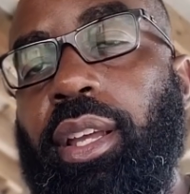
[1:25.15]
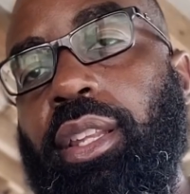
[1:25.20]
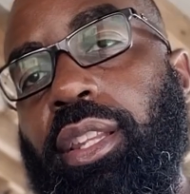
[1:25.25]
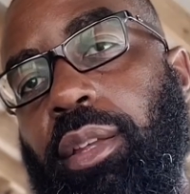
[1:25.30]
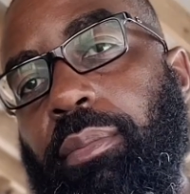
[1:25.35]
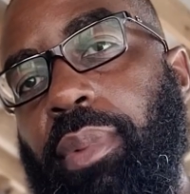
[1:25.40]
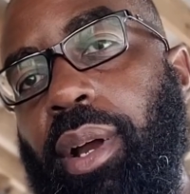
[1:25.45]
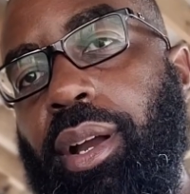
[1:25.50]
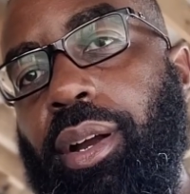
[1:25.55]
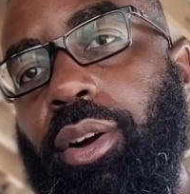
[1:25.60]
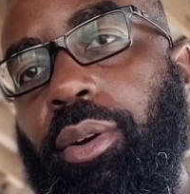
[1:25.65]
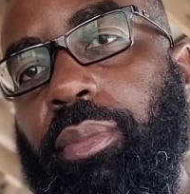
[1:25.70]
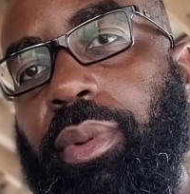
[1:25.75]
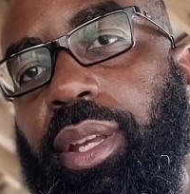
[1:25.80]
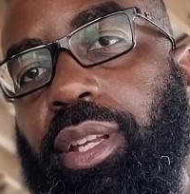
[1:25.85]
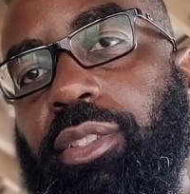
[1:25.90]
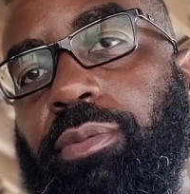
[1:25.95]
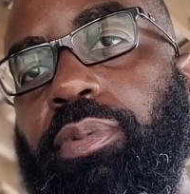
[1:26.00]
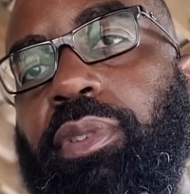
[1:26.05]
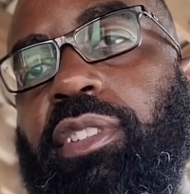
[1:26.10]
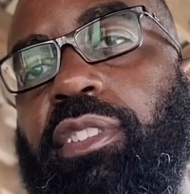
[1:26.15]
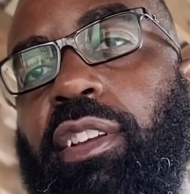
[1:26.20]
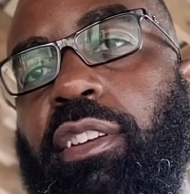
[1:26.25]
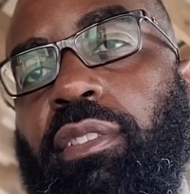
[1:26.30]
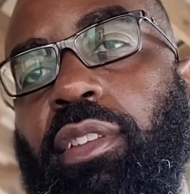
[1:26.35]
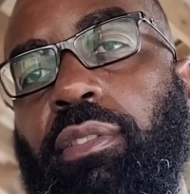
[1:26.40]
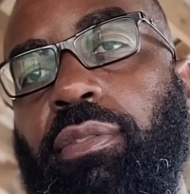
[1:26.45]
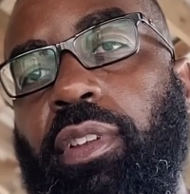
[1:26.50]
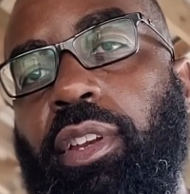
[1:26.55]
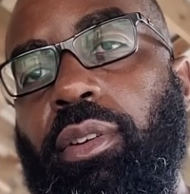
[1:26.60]
Then by all means, please give
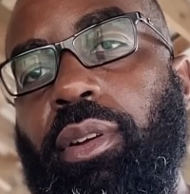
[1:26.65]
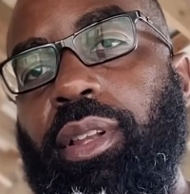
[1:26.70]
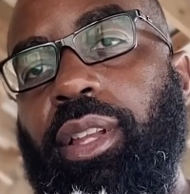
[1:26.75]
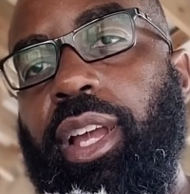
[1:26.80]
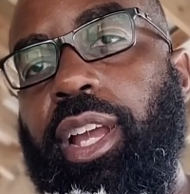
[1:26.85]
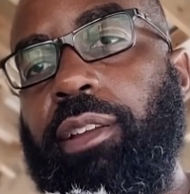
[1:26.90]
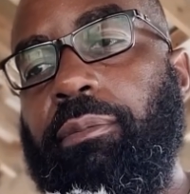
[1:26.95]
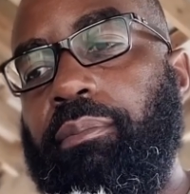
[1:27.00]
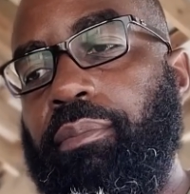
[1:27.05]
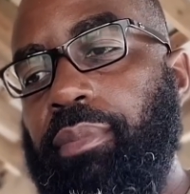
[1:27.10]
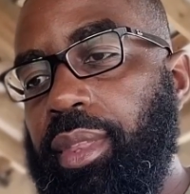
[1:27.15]
this video a like.